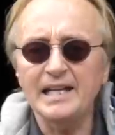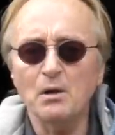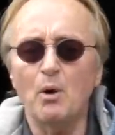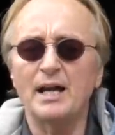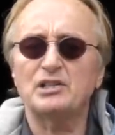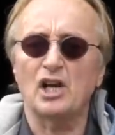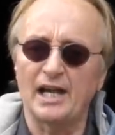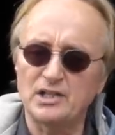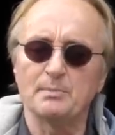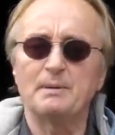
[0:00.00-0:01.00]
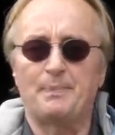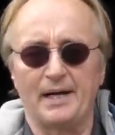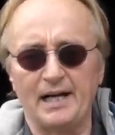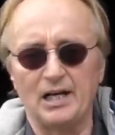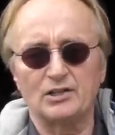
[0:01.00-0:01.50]
And you want to change them in
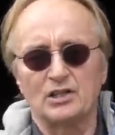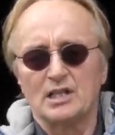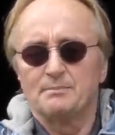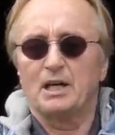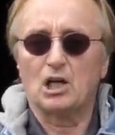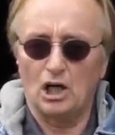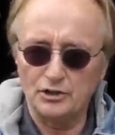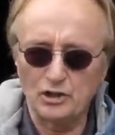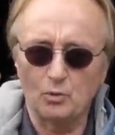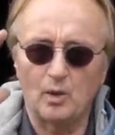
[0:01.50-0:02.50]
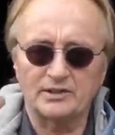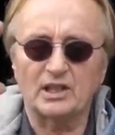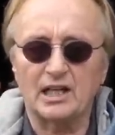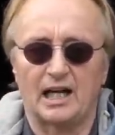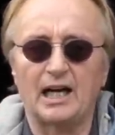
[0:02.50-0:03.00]
pairs because you want
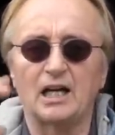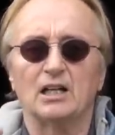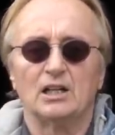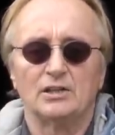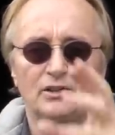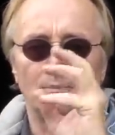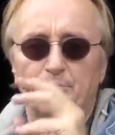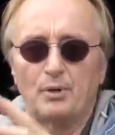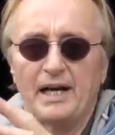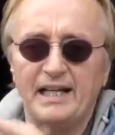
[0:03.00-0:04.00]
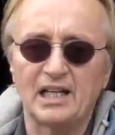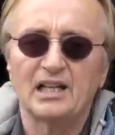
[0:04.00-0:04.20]
the car to brake